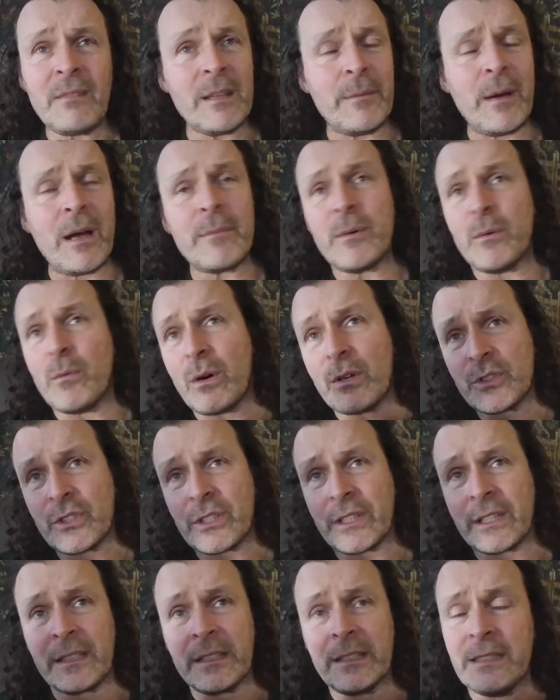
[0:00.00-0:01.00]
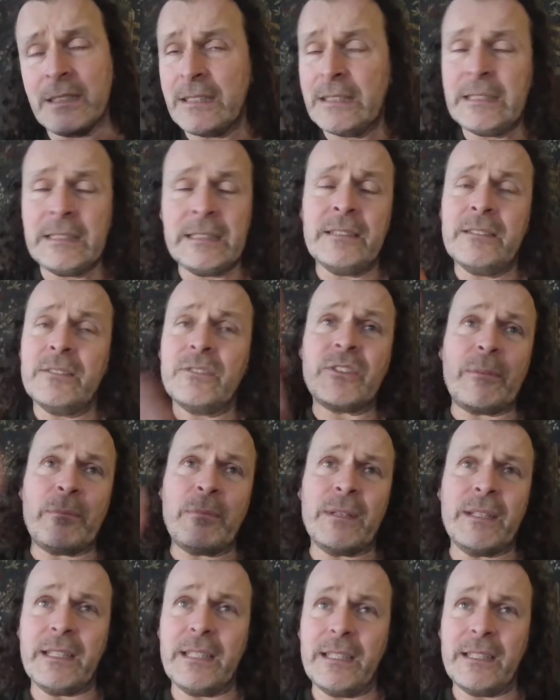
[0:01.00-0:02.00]
might be watching some
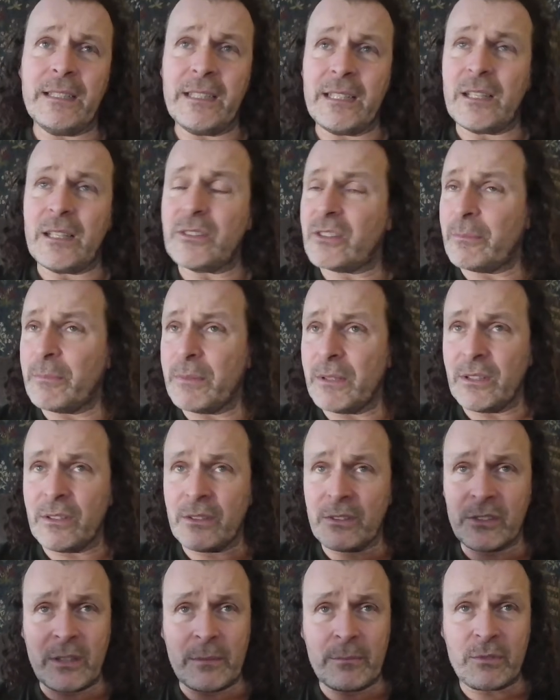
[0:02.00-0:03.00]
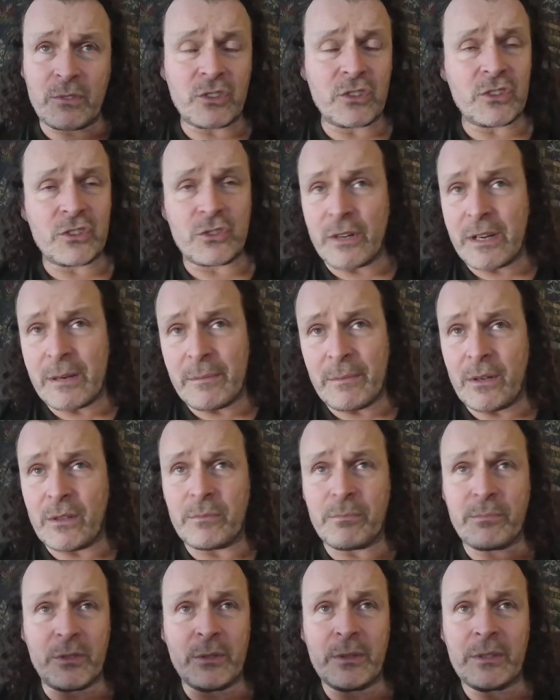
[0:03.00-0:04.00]
streamer
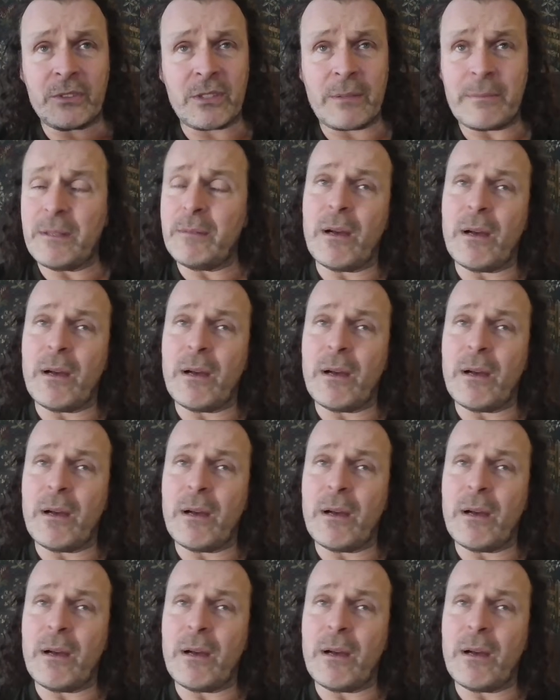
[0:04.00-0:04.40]
doing something,